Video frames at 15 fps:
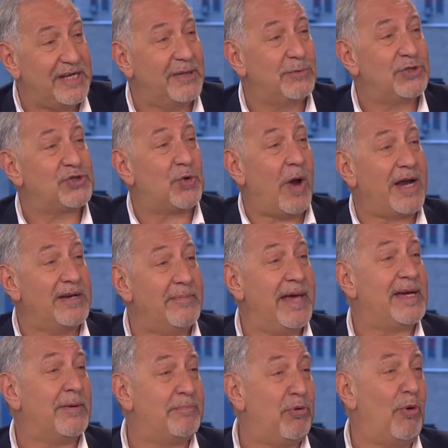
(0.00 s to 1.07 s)
he was trying to
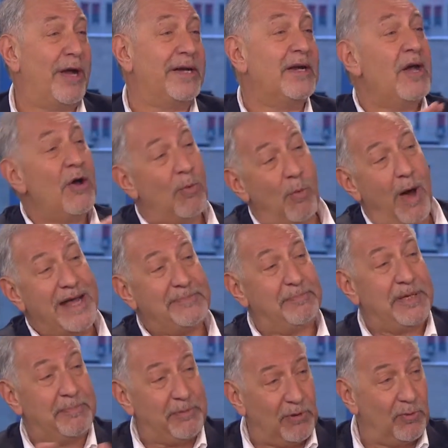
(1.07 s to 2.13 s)
make a point. White
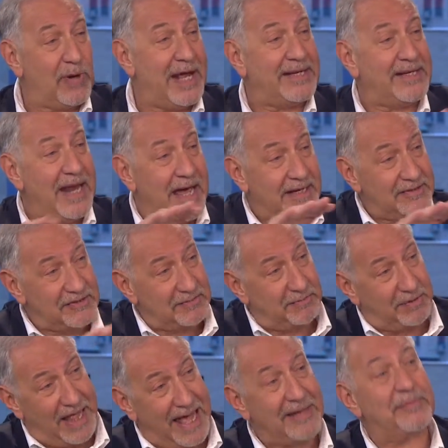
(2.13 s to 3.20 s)
people, rednecks,
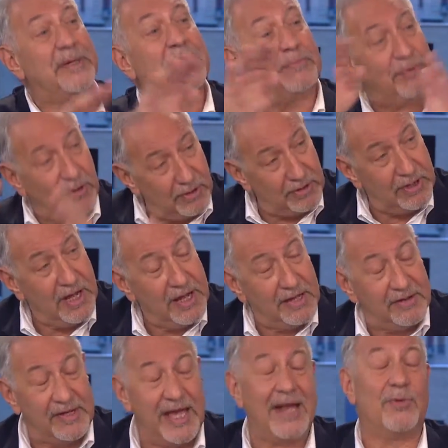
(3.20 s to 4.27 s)
black people,
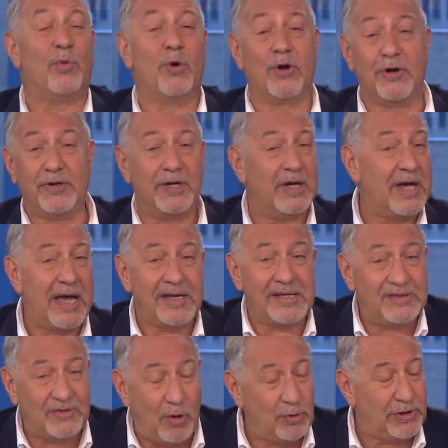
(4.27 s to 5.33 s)
the N-word,
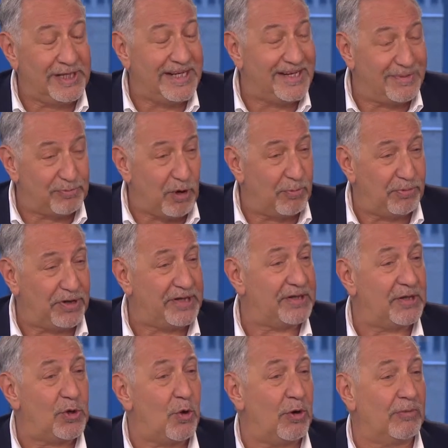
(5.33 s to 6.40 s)
totally inappropriate
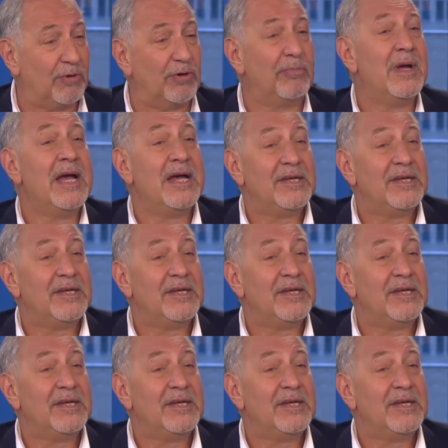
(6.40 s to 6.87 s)
in a courtroom.